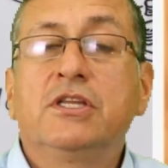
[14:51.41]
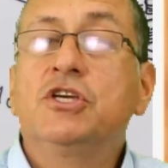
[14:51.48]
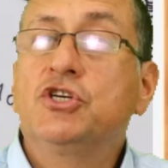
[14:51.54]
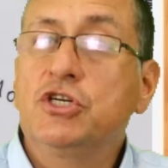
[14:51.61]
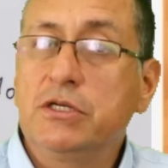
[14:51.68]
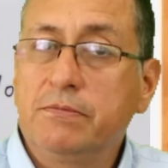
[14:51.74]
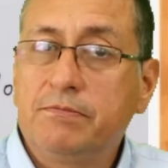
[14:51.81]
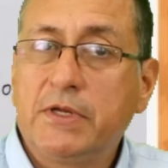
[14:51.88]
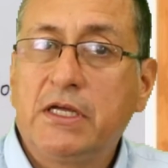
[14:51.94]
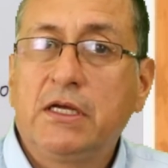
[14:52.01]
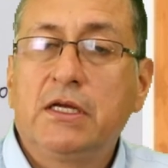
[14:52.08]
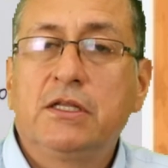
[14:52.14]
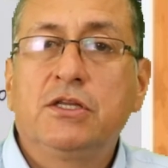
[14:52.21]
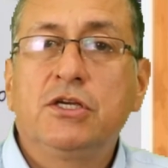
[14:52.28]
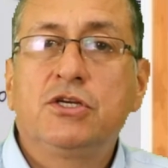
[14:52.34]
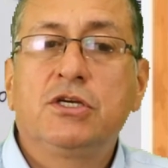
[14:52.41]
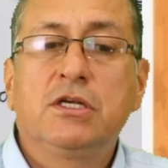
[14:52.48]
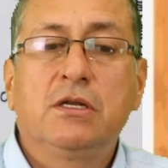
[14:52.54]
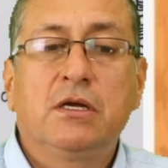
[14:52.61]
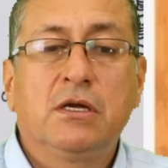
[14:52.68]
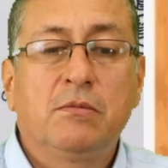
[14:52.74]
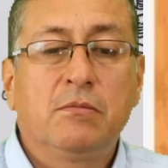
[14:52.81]
teaching,
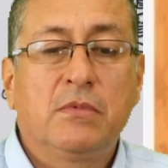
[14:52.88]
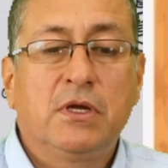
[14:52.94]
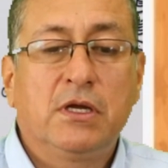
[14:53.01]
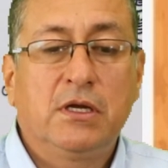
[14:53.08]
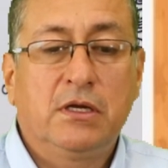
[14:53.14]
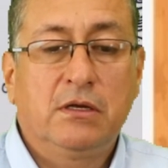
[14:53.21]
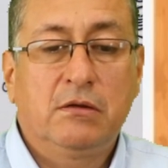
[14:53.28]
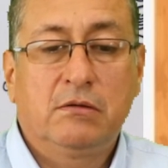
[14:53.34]
teaching um, uh,